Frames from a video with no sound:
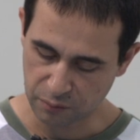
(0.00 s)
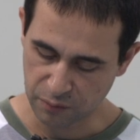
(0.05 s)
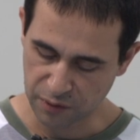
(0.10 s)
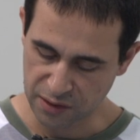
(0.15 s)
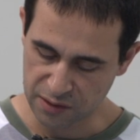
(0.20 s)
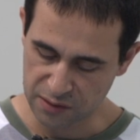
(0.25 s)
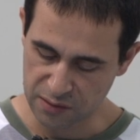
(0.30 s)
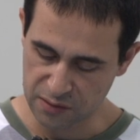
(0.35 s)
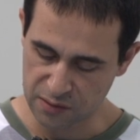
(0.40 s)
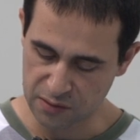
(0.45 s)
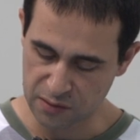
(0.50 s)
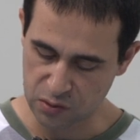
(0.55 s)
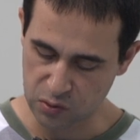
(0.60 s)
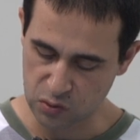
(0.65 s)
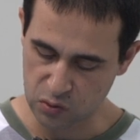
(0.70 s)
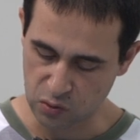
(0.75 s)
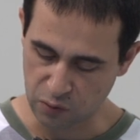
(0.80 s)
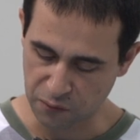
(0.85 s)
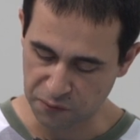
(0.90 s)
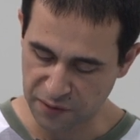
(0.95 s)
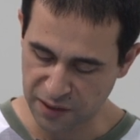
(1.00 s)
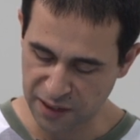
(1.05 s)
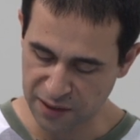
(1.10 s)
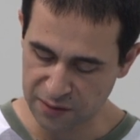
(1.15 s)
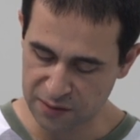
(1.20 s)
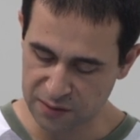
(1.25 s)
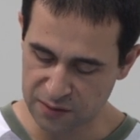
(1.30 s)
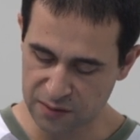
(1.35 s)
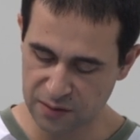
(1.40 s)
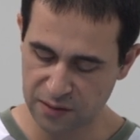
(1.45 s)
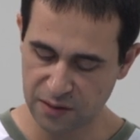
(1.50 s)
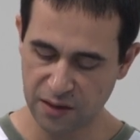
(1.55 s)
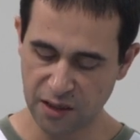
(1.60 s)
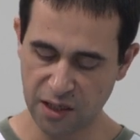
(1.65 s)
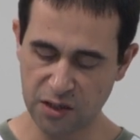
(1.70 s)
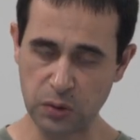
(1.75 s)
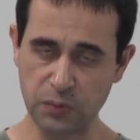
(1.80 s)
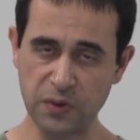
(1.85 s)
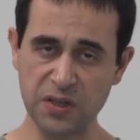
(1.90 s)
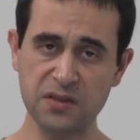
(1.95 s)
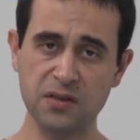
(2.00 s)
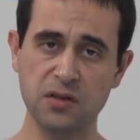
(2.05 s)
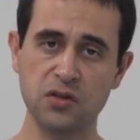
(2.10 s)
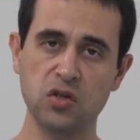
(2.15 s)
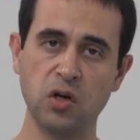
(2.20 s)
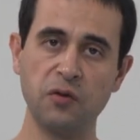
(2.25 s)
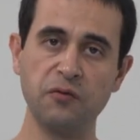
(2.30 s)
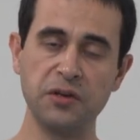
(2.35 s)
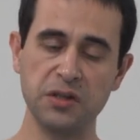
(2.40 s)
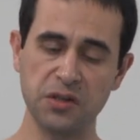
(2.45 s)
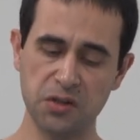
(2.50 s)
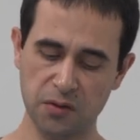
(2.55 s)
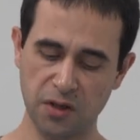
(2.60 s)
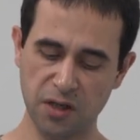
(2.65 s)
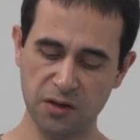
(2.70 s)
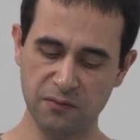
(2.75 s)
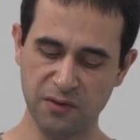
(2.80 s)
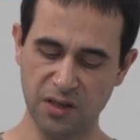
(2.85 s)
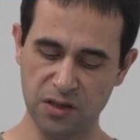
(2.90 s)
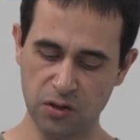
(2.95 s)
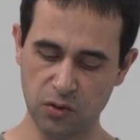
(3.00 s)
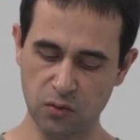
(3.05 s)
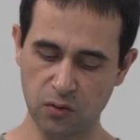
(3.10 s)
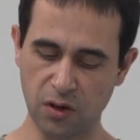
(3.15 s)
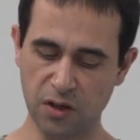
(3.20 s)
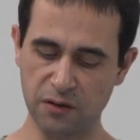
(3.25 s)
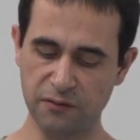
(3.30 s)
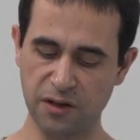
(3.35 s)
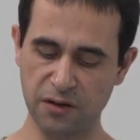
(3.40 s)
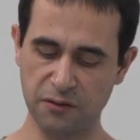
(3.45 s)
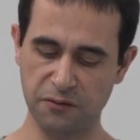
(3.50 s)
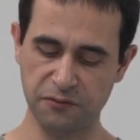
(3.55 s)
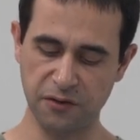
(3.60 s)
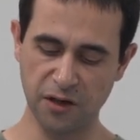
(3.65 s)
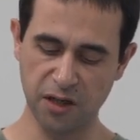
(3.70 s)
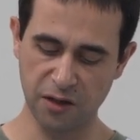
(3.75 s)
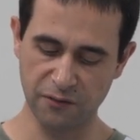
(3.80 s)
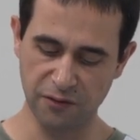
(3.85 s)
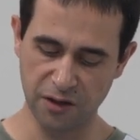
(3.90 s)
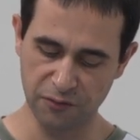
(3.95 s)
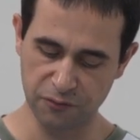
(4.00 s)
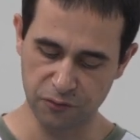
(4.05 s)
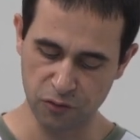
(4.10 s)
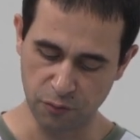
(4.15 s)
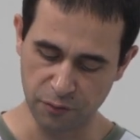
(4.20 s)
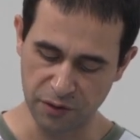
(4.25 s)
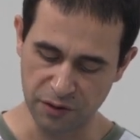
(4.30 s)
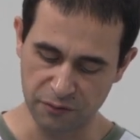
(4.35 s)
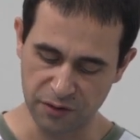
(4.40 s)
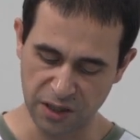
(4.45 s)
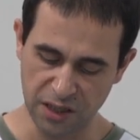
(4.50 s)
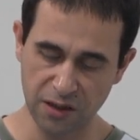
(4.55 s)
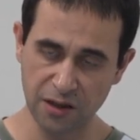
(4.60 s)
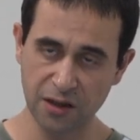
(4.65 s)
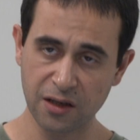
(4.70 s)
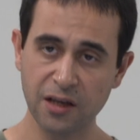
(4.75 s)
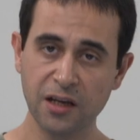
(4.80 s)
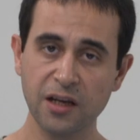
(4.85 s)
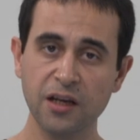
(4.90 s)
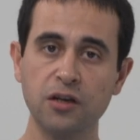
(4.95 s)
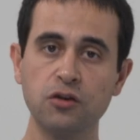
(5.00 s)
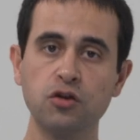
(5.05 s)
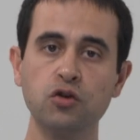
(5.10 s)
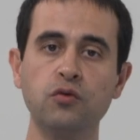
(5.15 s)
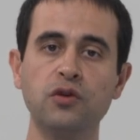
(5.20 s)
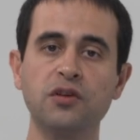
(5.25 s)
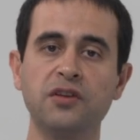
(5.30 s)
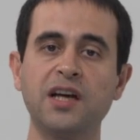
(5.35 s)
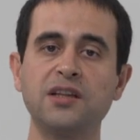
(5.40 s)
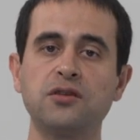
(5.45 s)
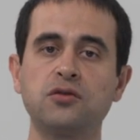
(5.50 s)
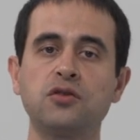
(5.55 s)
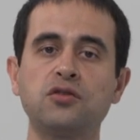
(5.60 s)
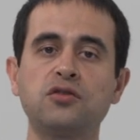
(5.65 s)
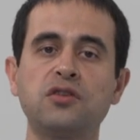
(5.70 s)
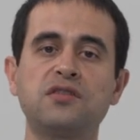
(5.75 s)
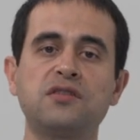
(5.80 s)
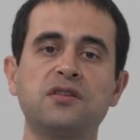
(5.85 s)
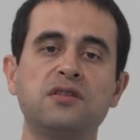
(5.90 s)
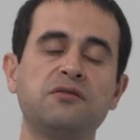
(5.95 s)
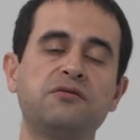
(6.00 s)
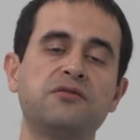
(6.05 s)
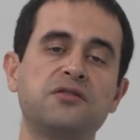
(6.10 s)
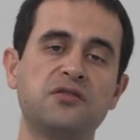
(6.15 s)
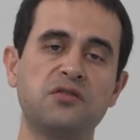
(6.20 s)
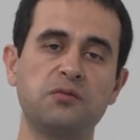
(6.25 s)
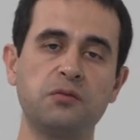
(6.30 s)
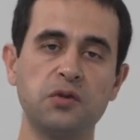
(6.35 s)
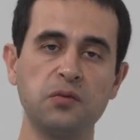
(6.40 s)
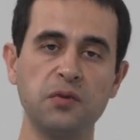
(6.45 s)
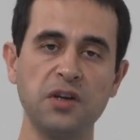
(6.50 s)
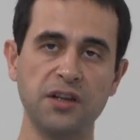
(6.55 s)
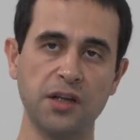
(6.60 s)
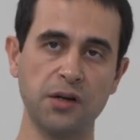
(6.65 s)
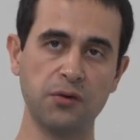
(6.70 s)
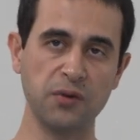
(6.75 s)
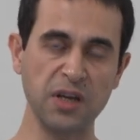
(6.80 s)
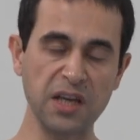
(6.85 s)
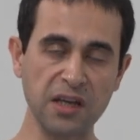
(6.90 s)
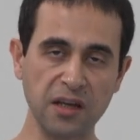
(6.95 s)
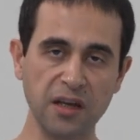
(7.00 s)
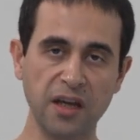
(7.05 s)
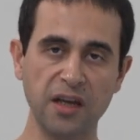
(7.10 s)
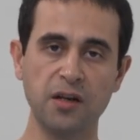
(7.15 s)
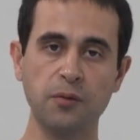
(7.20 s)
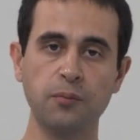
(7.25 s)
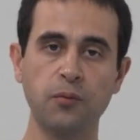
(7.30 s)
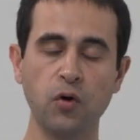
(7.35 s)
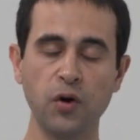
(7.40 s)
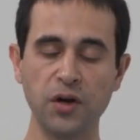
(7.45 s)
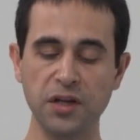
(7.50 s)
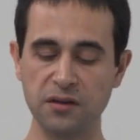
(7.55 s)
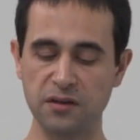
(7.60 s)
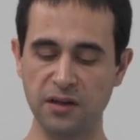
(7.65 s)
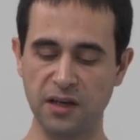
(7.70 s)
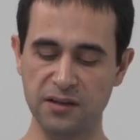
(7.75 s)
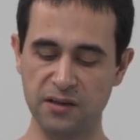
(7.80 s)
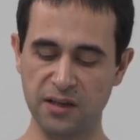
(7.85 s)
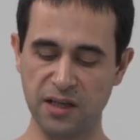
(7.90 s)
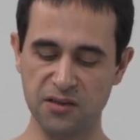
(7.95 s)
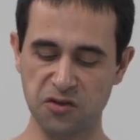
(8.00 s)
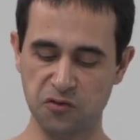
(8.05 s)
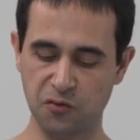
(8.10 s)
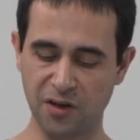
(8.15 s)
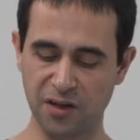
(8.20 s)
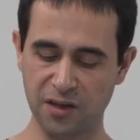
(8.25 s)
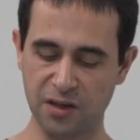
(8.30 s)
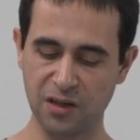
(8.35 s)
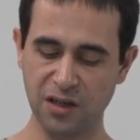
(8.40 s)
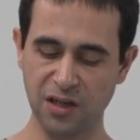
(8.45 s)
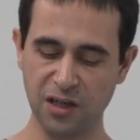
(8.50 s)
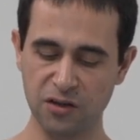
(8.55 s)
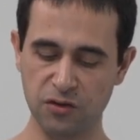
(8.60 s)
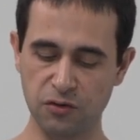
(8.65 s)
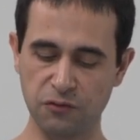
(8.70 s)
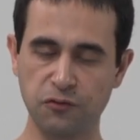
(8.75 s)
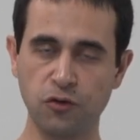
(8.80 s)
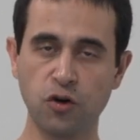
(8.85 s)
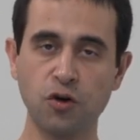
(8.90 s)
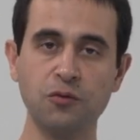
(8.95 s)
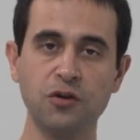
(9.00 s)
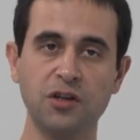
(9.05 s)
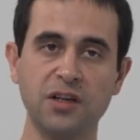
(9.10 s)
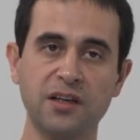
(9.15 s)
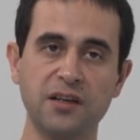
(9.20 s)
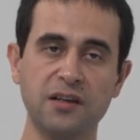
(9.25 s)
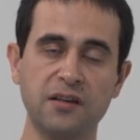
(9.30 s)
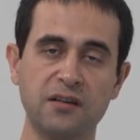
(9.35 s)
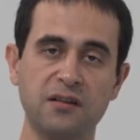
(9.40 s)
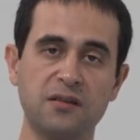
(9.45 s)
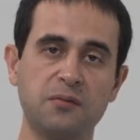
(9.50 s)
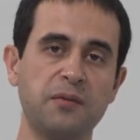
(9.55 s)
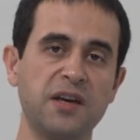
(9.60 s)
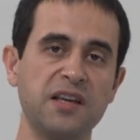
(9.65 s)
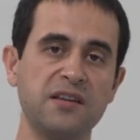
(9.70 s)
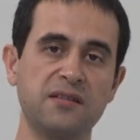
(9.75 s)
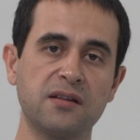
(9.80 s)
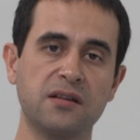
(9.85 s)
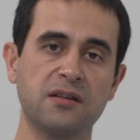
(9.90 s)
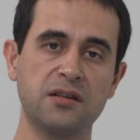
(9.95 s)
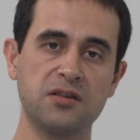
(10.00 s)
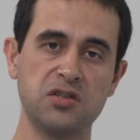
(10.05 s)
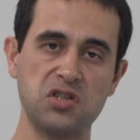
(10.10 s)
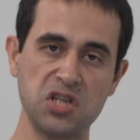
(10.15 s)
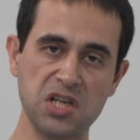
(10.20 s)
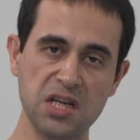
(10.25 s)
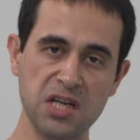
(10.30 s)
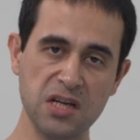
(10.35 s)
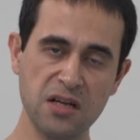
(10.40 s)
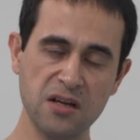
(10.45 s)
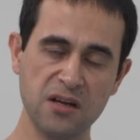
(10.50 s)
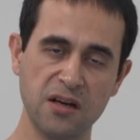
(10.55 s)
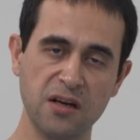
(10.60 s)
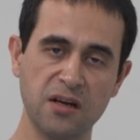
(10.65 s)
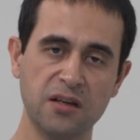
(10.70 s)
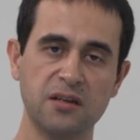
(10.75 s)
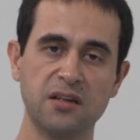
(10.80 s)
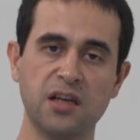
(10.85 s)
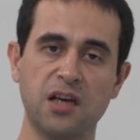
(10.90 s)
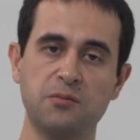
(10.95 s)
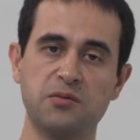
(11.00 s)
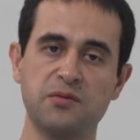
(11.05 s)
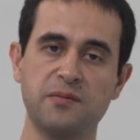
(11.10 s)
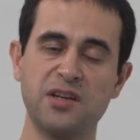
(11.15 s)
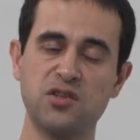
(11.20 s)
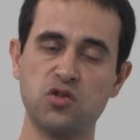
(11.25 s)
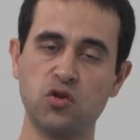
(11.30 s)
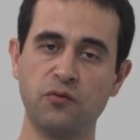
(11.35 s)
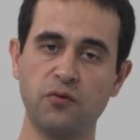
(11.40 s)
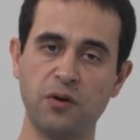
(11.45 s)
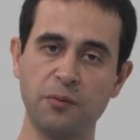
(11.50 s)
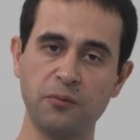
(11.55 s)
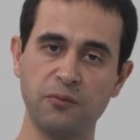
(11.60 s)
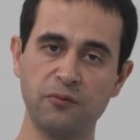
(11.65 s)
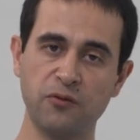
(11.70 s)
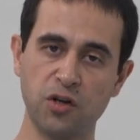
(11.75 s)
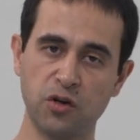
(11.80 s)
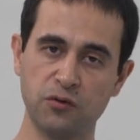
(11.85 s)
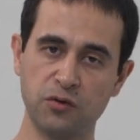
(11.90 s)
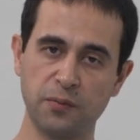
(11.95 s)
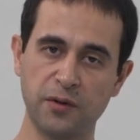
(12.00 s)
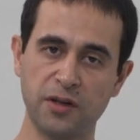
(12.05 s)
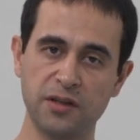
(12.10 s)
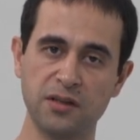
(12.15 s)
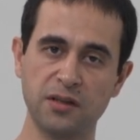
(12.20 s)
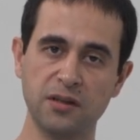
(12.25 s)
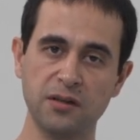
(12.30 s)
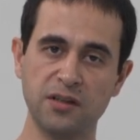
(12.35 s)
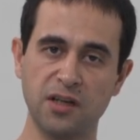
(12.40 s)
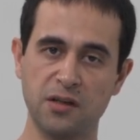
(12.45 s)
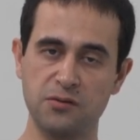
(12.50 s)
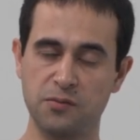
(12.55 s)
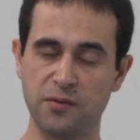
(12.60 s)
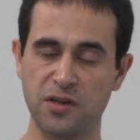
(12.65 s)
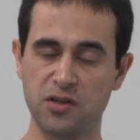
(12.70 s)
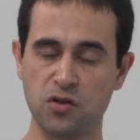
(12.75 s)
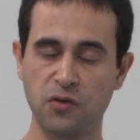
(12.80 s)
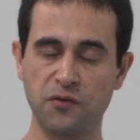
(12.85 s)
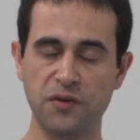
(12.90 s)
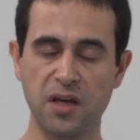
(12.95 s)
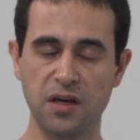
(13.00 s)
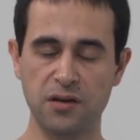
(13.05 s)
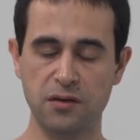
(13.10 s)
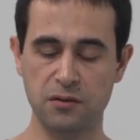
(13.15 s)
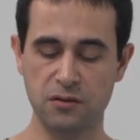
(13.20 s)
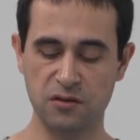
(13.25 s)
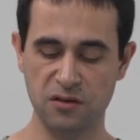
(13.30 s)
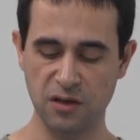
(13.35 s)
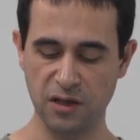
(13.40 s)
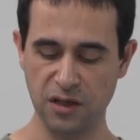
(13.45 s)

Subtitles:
by a distance of x. And the reason is obvious, right? When you are very far away from a ring, you will not notice the difference between a ring and a point, and that's why the formula is basically g times mass of one of the particle times mass of the other,